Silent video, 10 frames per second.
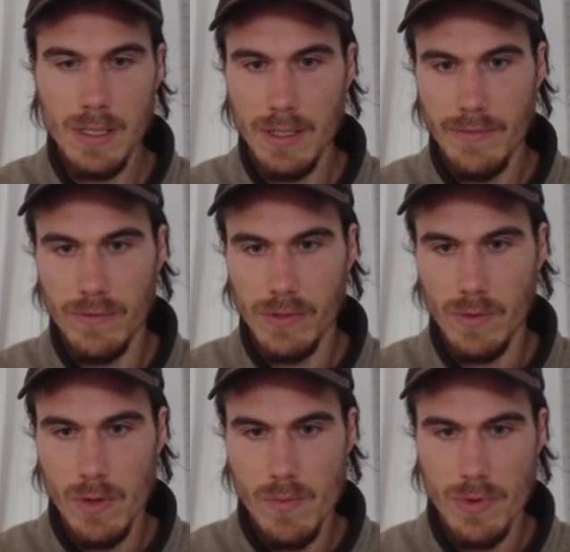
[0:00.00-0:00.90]
And I've
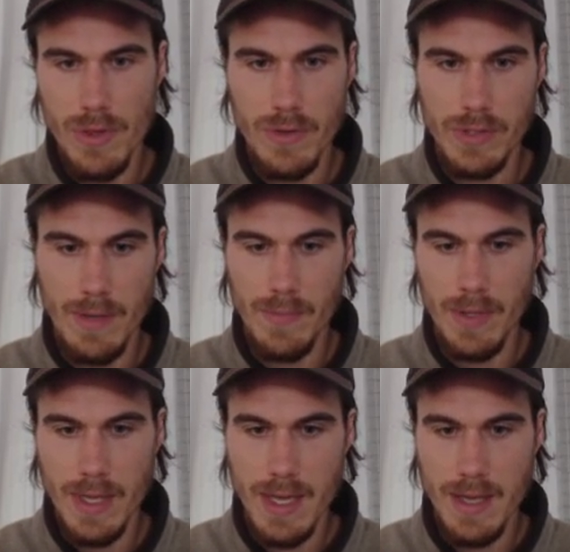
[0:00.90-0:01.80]
also opened those up
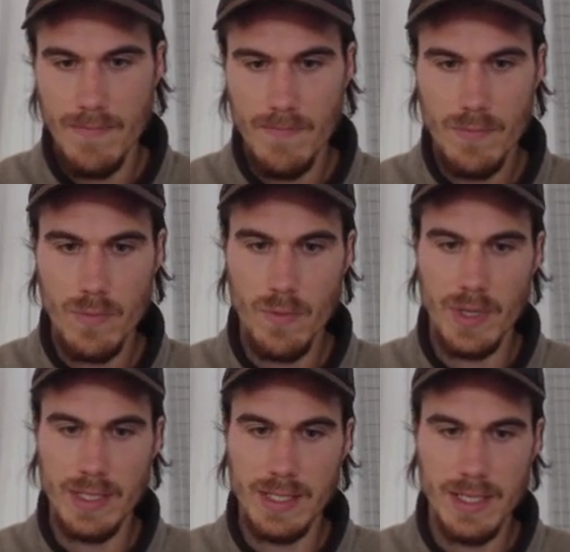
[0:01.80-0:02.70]
here, where we
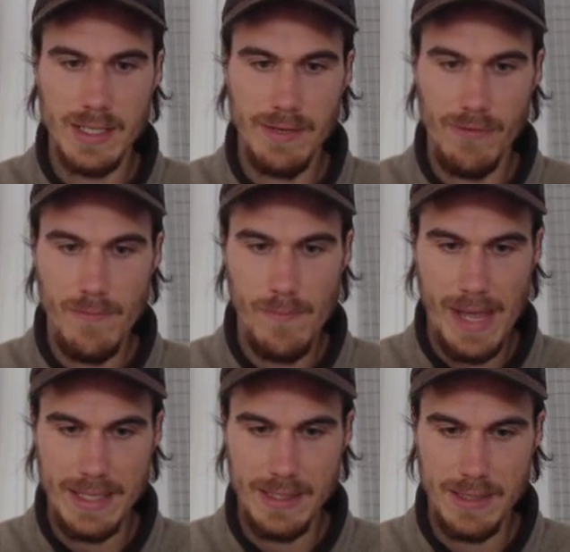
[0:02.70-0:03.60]
can see the different
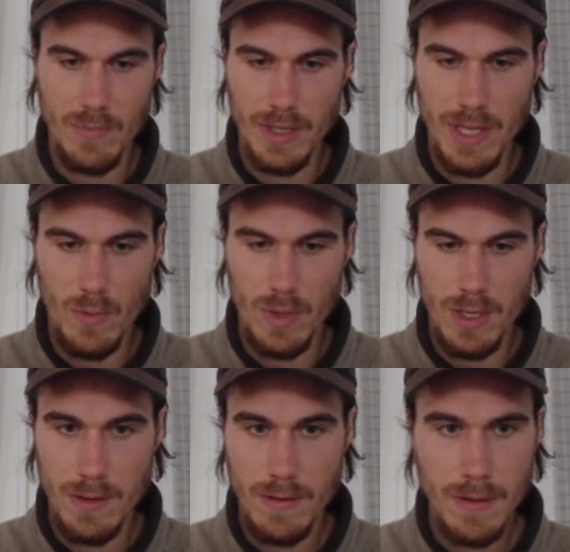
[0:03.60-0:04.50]
bands and what they're
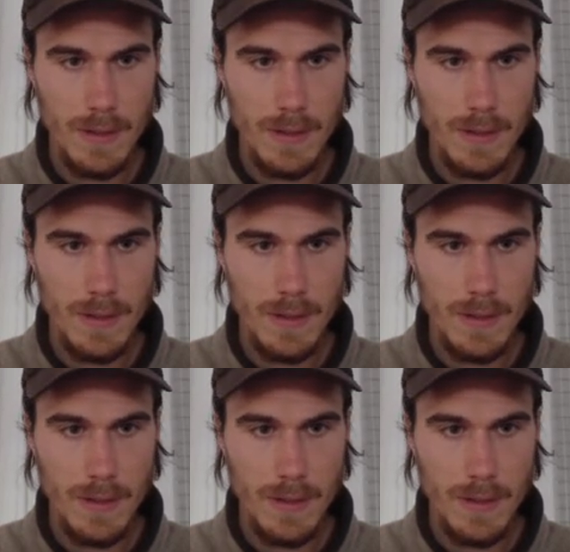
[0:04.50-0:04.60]
worth.